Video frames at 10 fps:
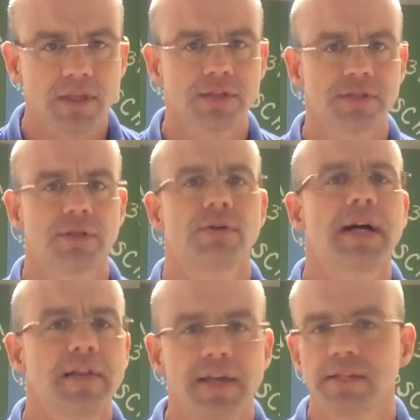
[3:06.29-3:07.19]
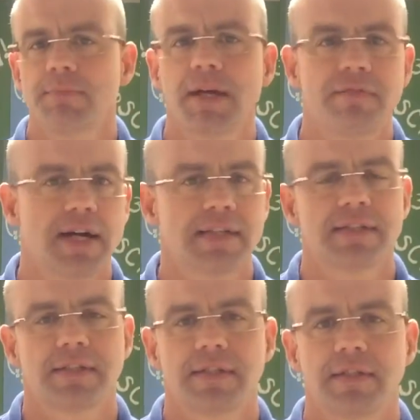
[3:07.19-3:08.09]
So that's my advice
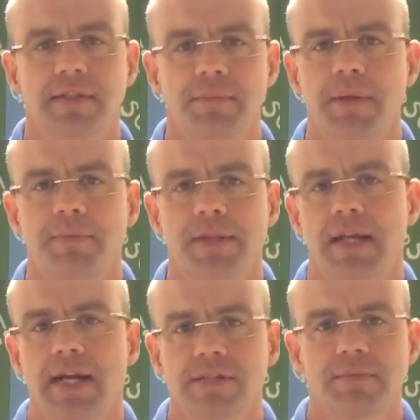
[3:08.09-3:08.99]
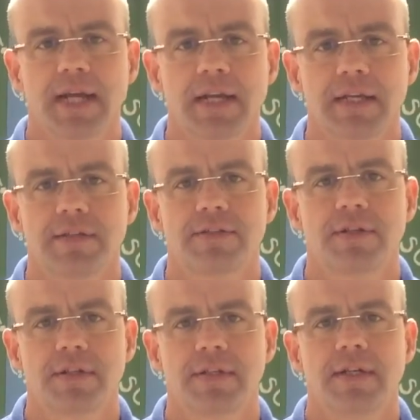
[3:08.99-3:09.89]
to people that ask me how to get
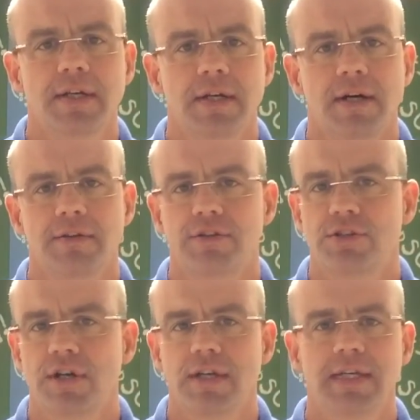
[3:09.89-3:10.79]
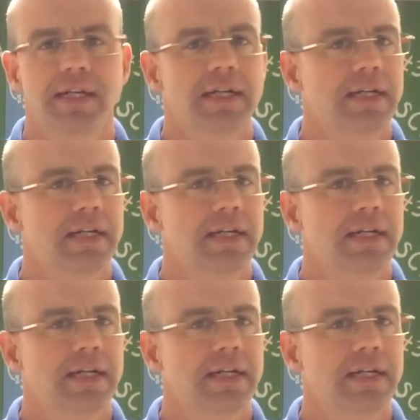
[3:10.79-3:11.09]
started on their journey.